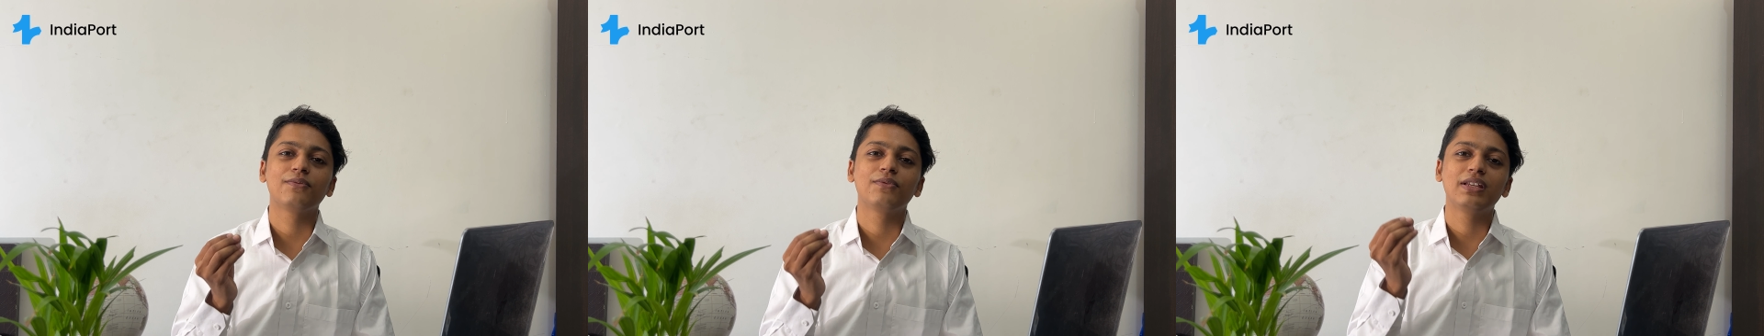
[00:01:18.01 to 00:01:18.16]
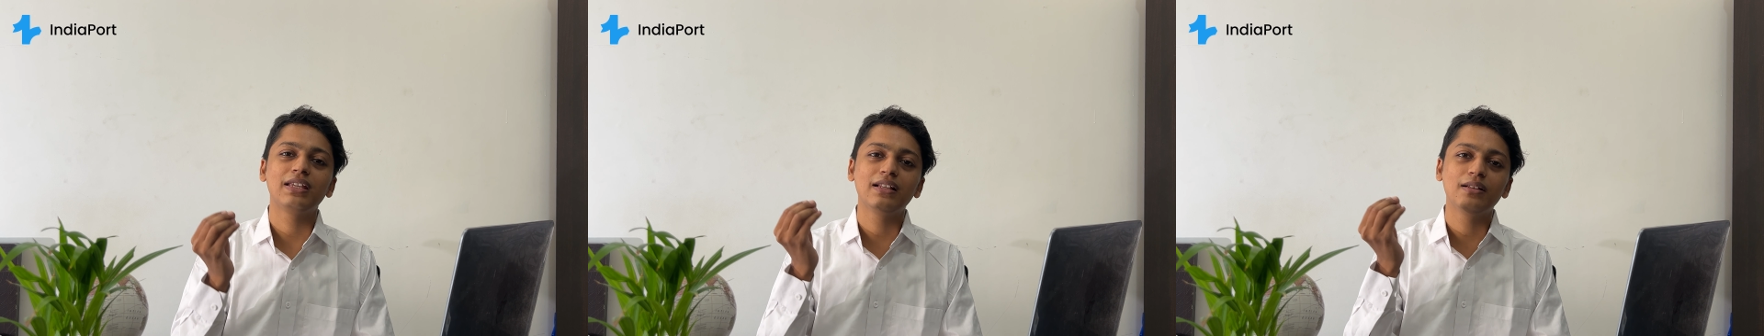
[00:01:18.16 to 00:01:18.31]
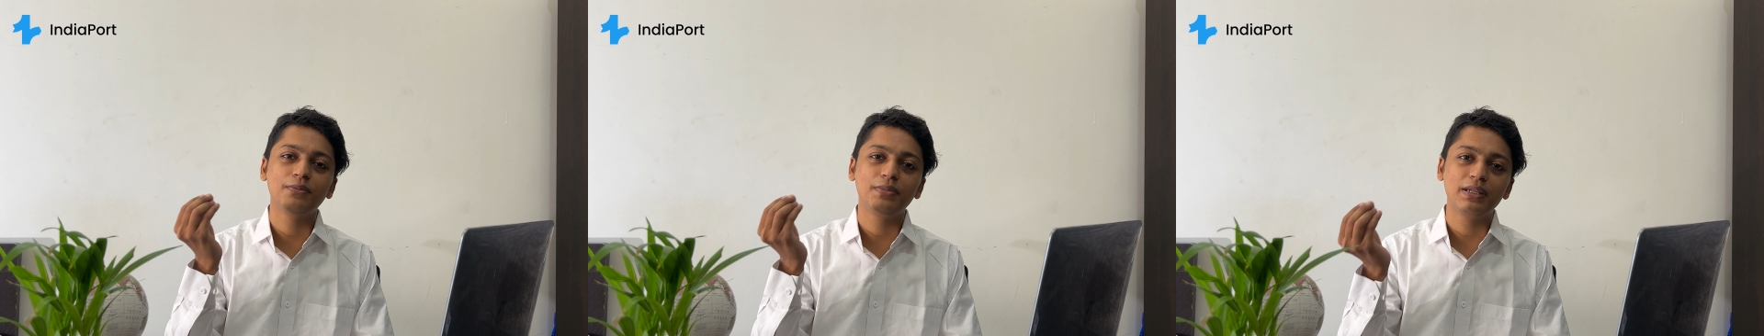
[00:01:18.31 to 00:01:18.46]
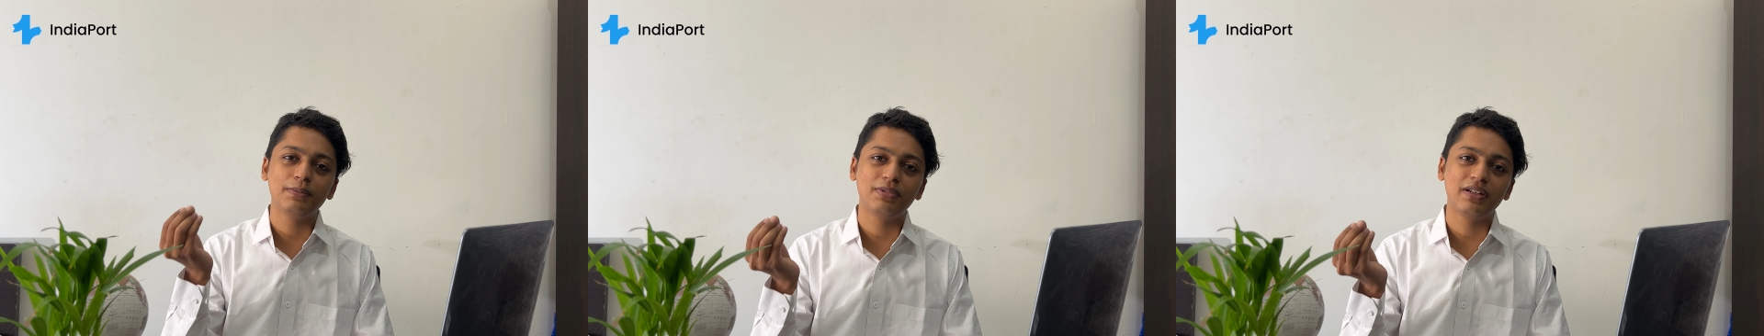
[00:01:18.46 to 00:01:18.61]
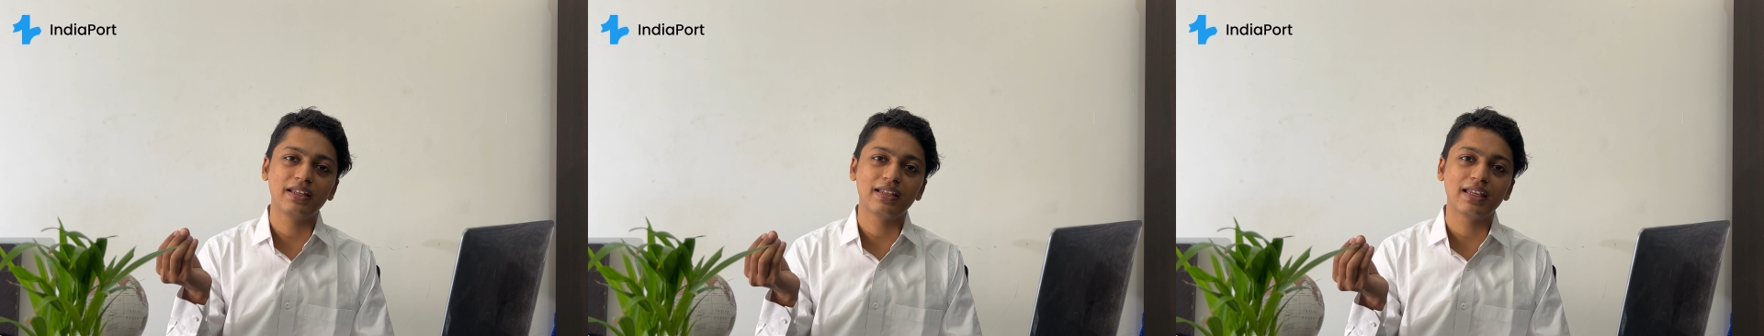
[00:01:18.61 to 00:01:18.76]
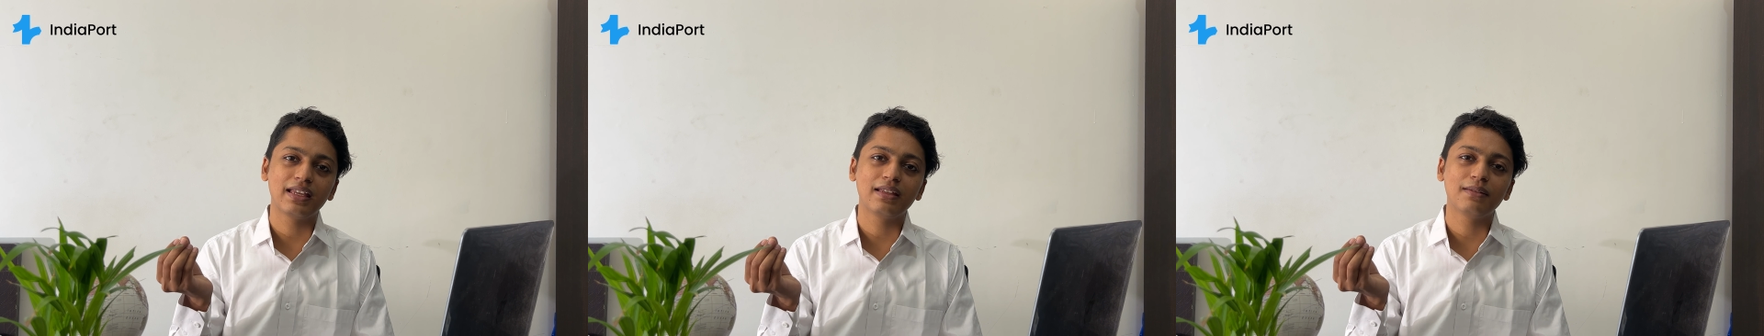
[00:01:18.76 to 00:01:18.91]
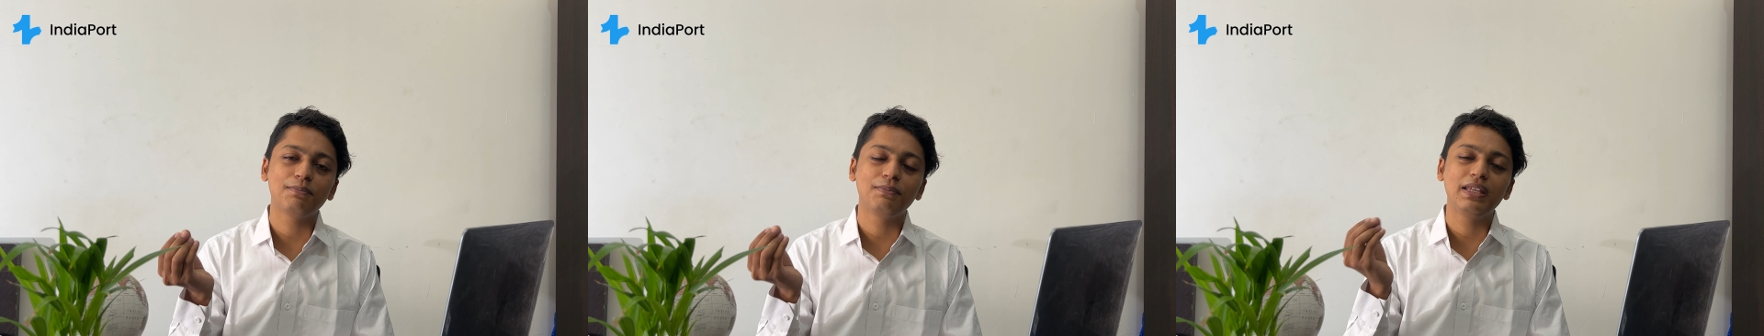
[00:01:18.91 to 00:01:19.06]
we'll be
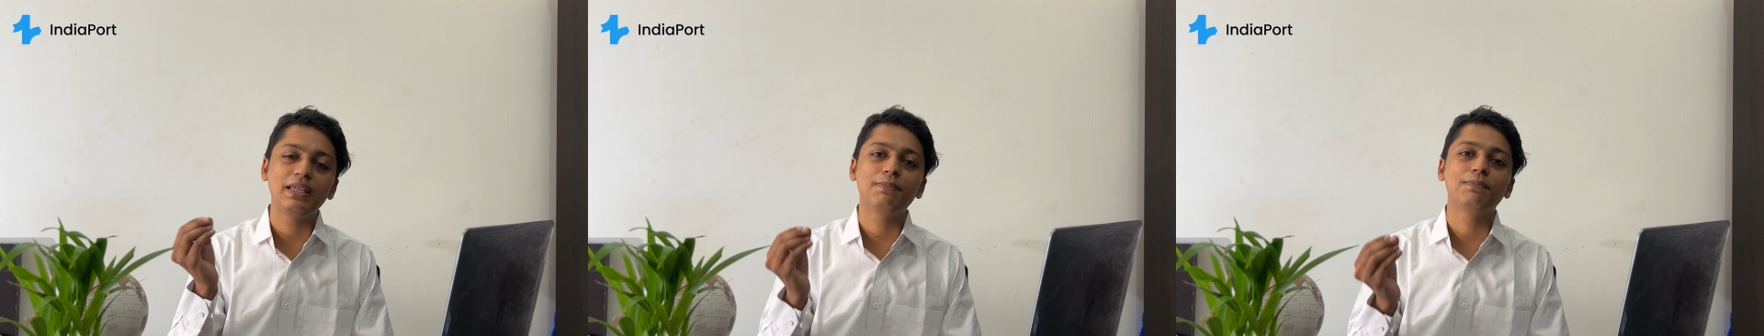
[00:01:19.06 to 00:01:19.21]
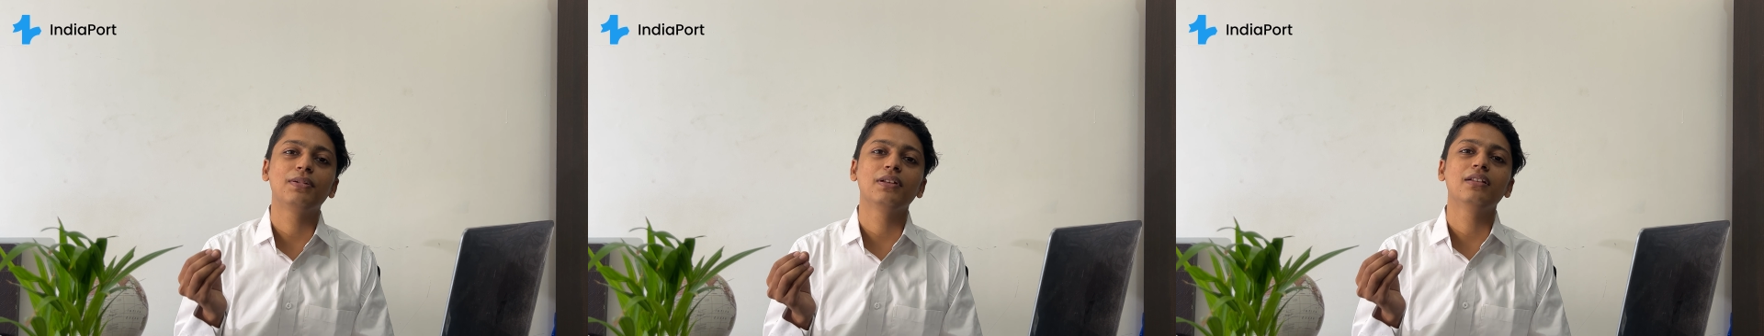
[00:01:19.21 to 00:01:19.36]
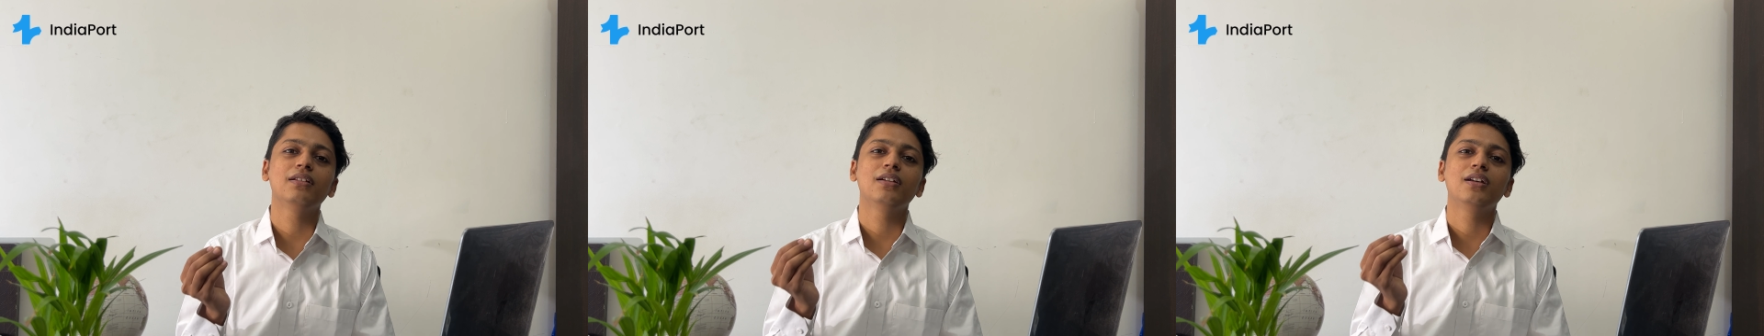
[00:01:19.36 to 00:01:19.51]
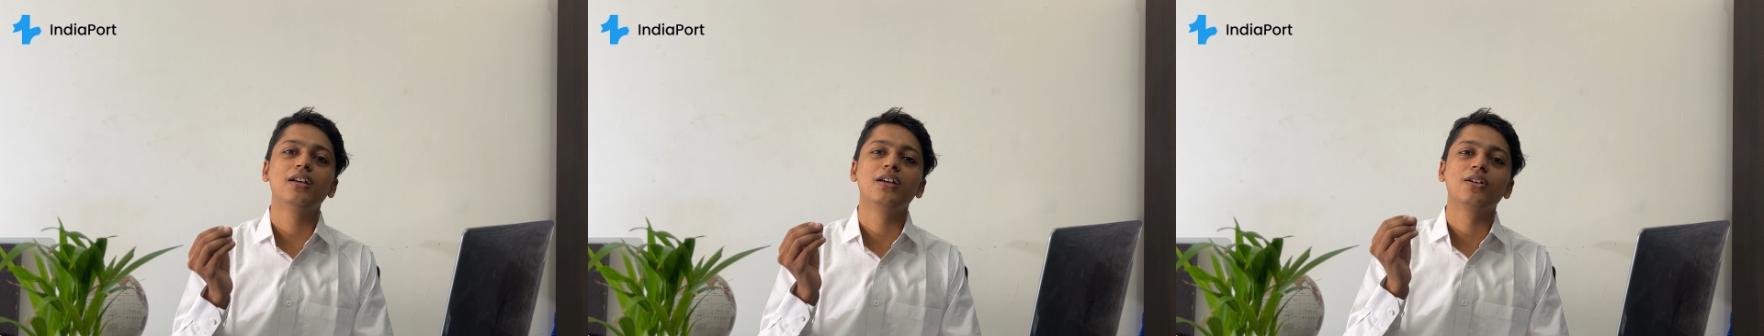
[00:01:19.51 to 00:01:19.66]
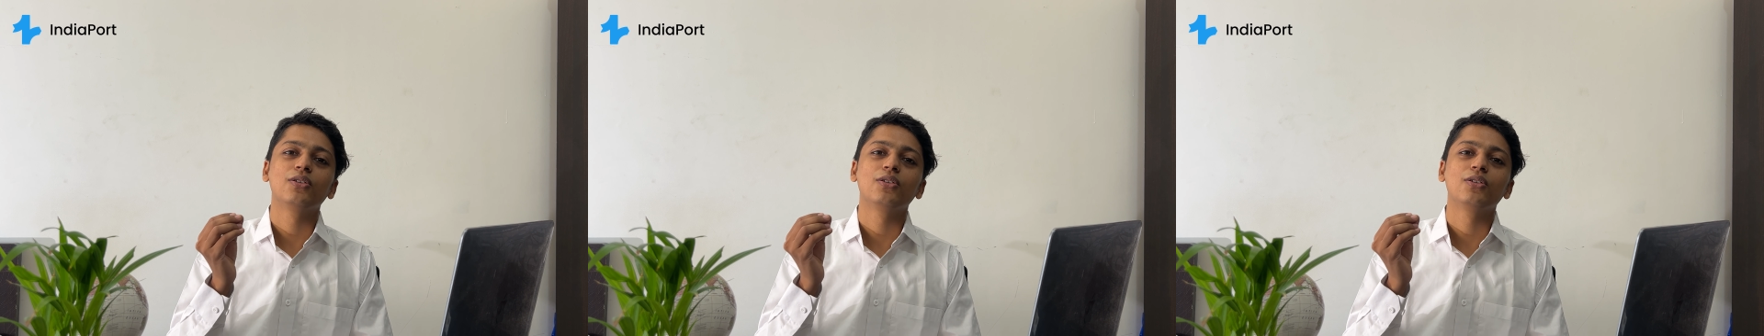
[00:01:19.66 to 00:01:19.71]
bringing people